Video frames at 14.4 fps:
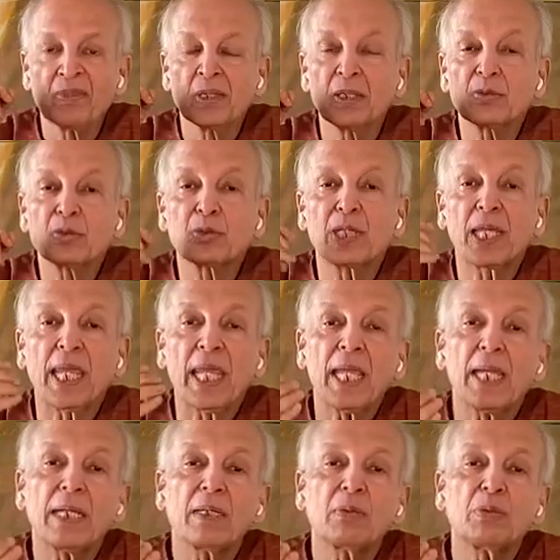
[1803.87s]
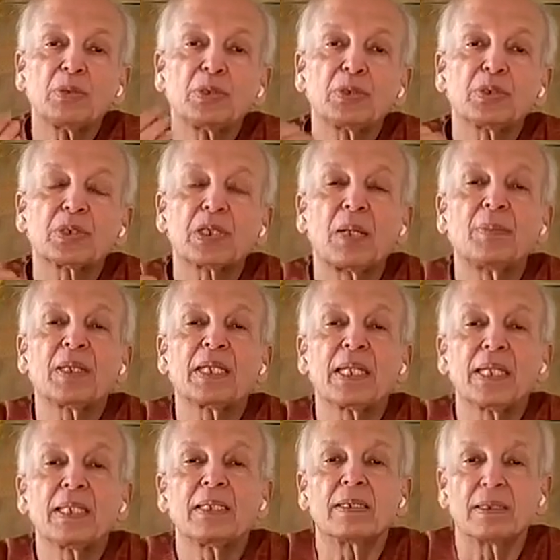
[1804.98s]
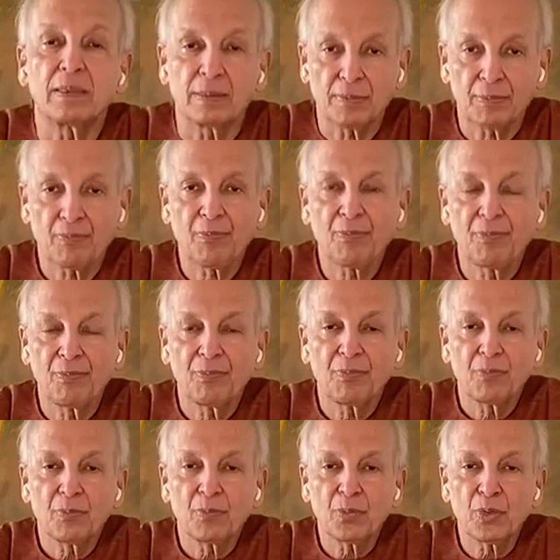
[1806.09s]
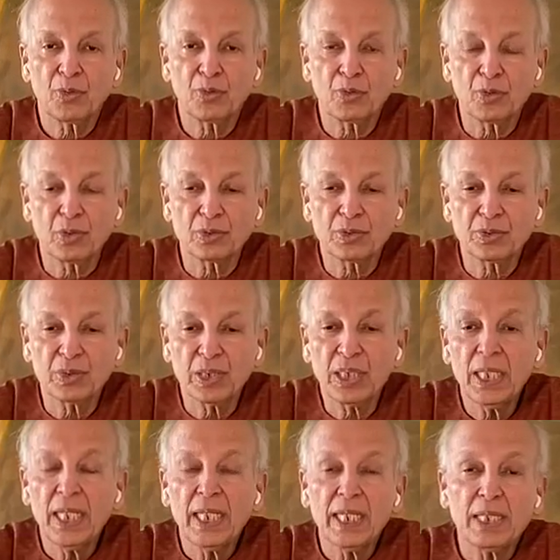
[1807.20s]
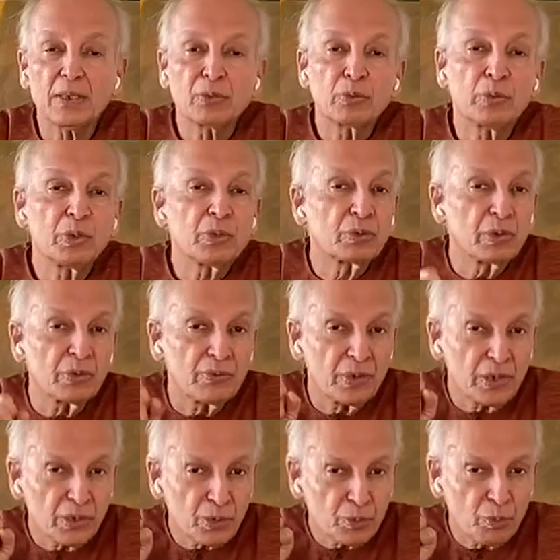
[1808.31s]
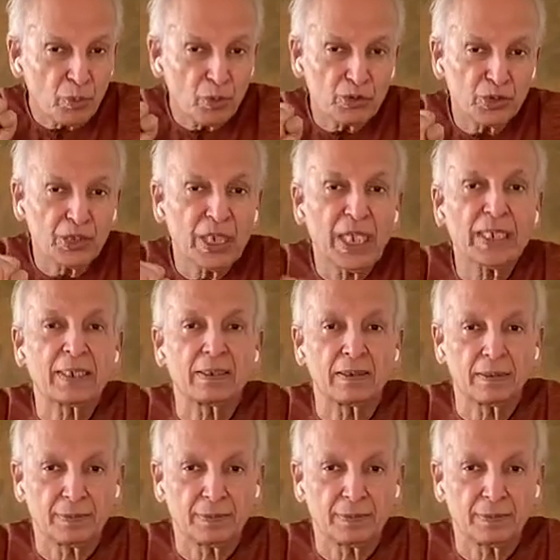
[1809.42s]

So the air which is coming in through your nostril is going through a very small channel,